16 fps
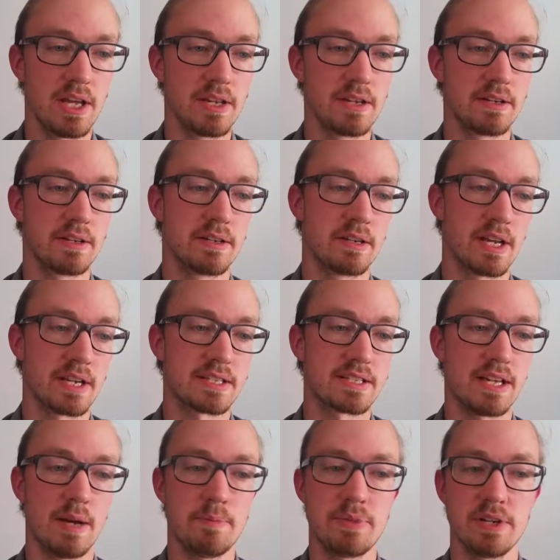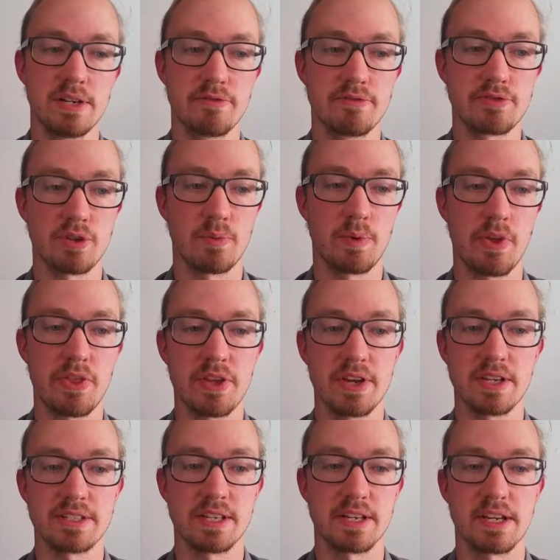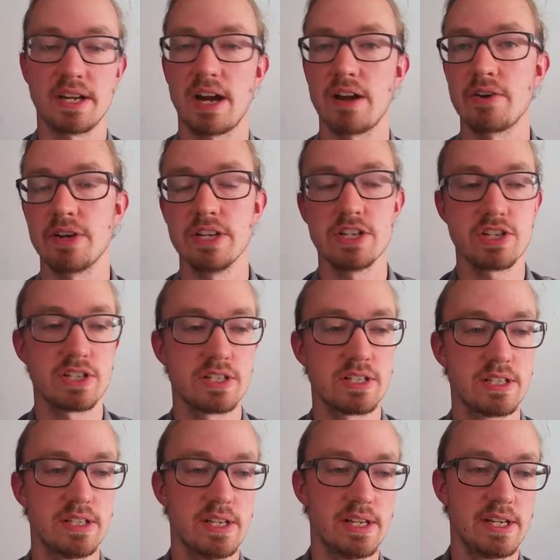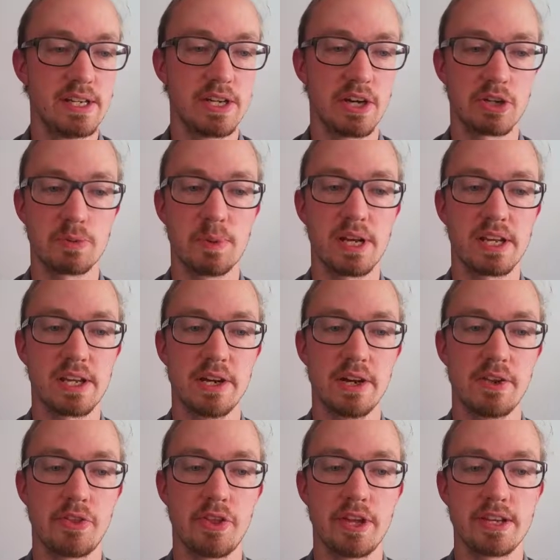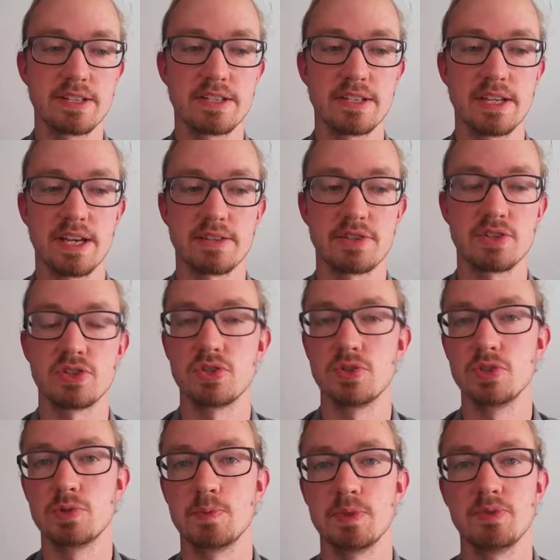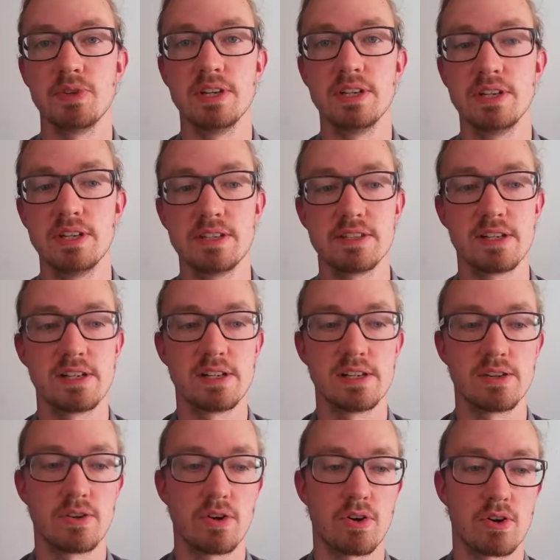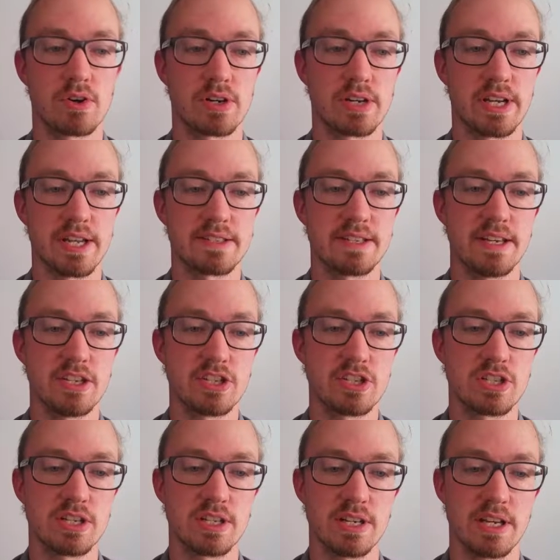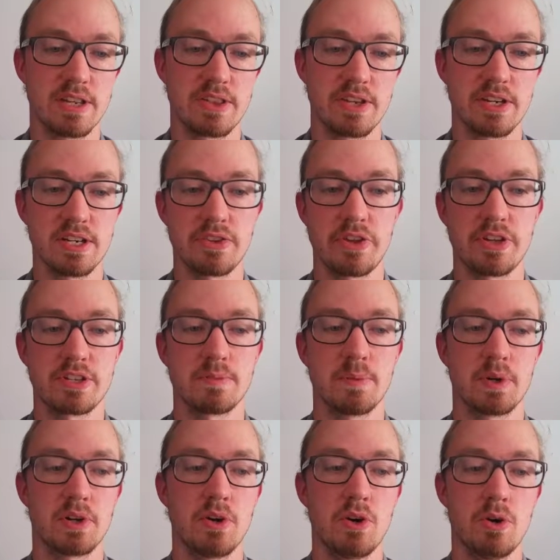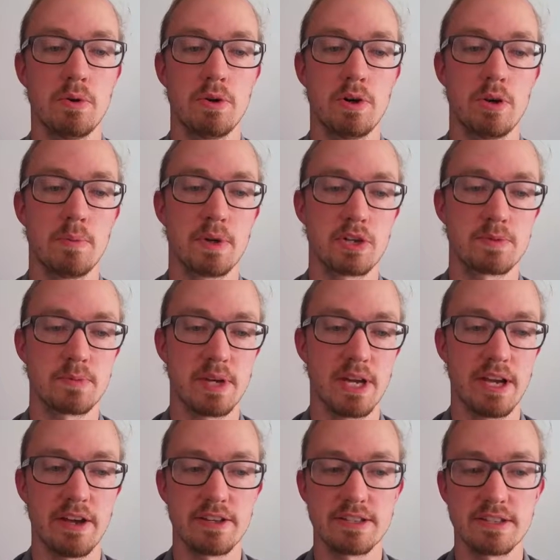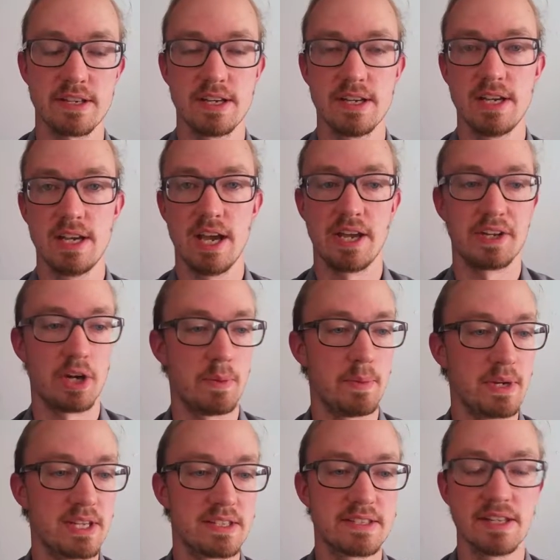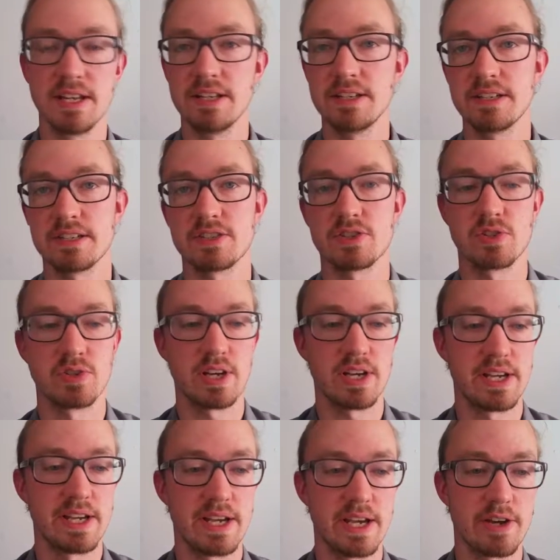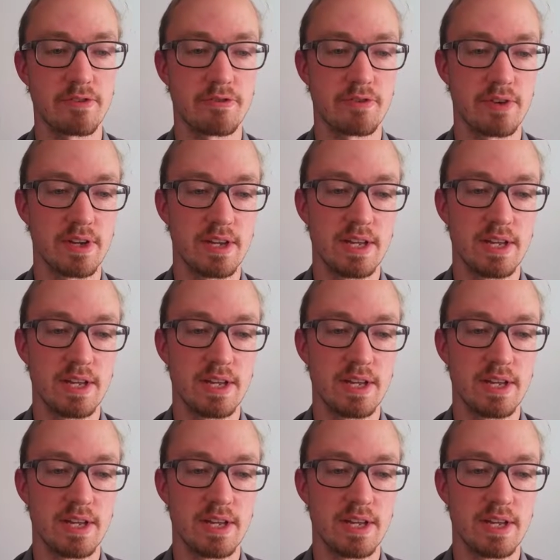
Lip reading: An example, if someone thinks at a car engine, he automatically thinks he has to choose between diesel or gas engine, and then he thinks about, oh, how much PS and how many cylinders should I have.